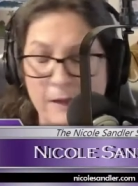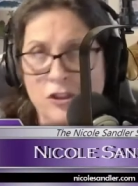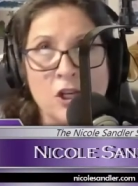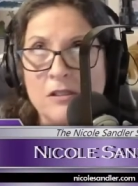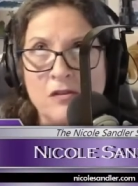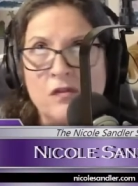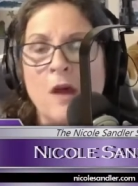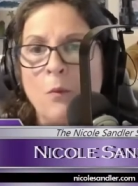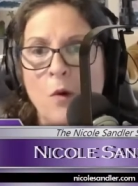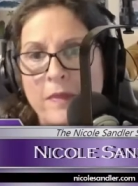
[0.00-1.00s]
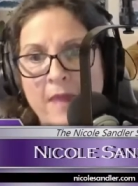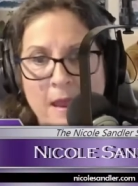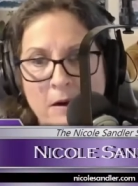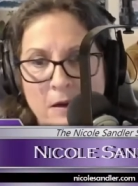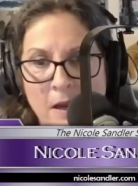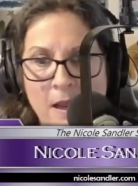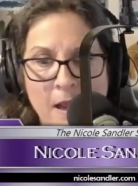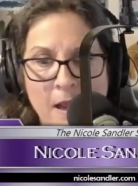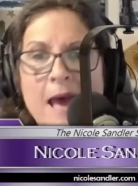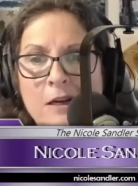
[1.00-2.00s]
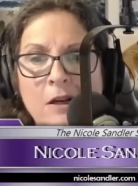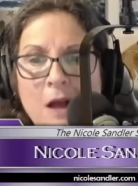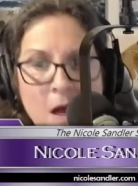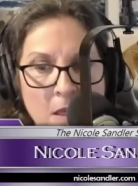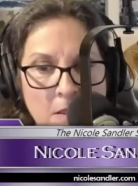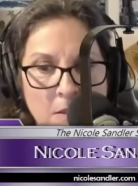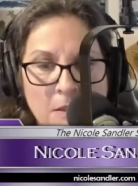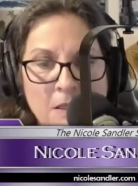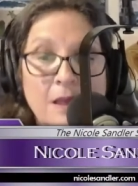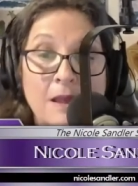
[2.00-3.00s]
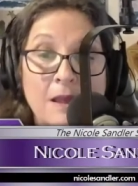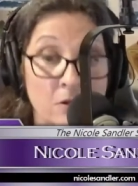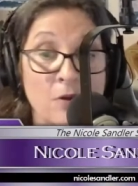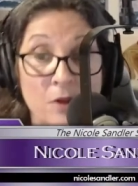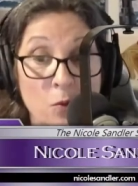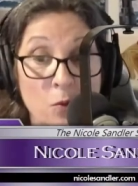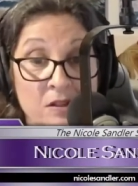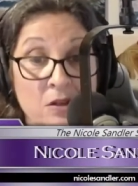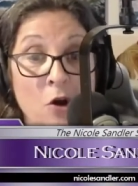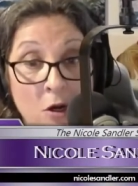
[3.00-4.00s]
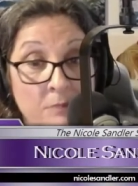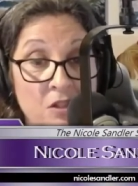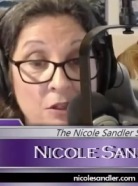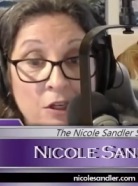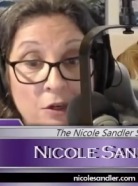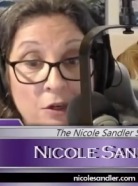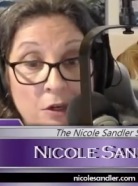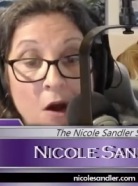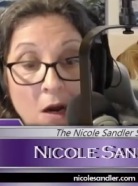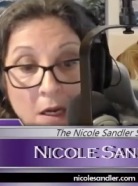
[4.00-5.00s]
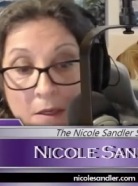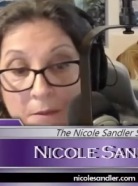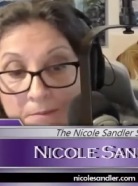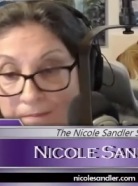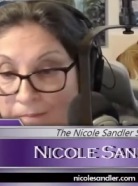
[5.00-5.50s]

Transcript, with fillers: if just someone there had a gun, even though there was an armed security guard.